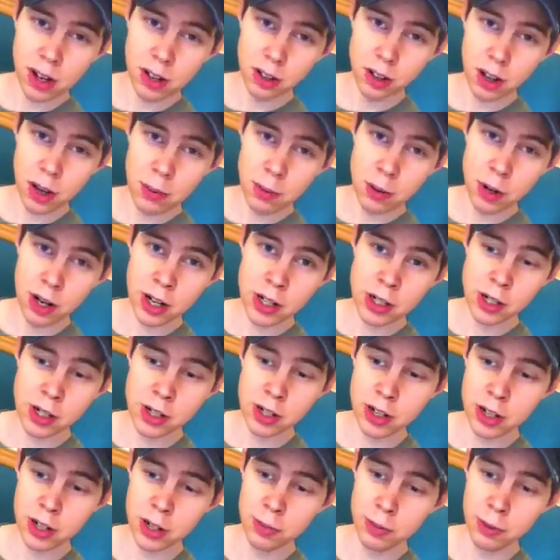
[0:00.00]

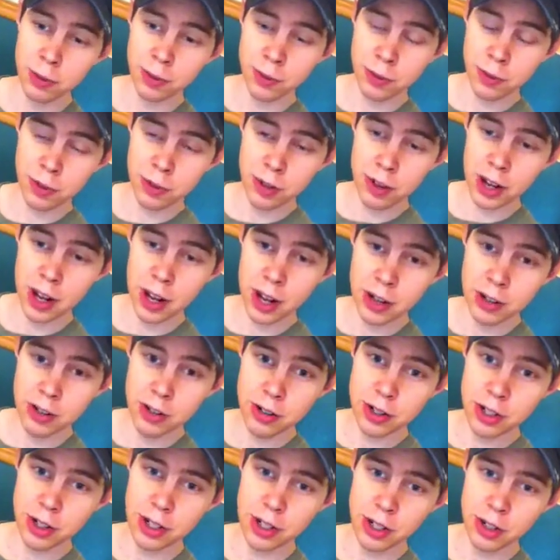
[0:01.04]
Carbohydrates are the preferred
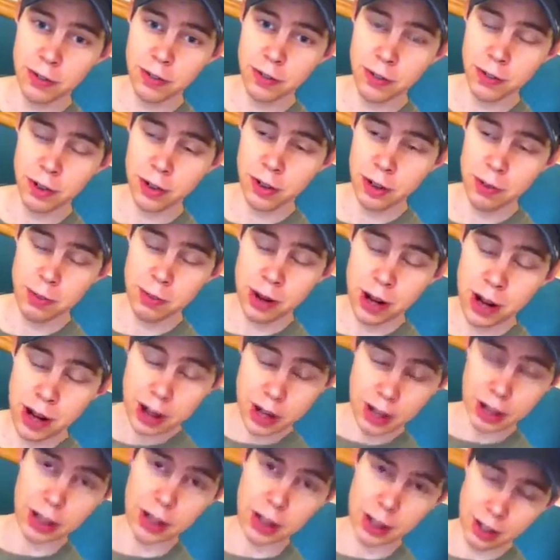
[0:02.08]
energy for the
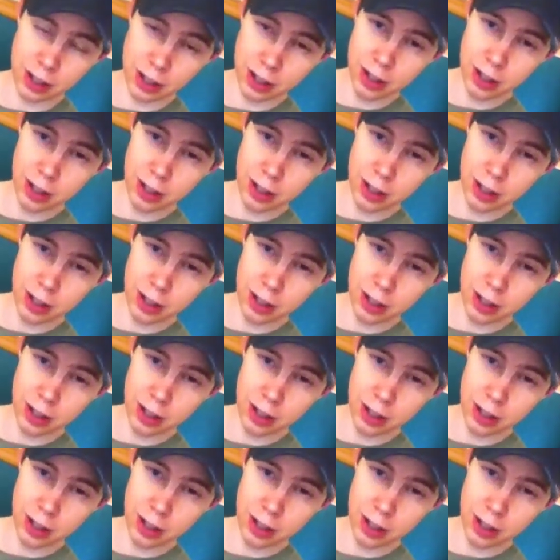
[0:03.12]
body.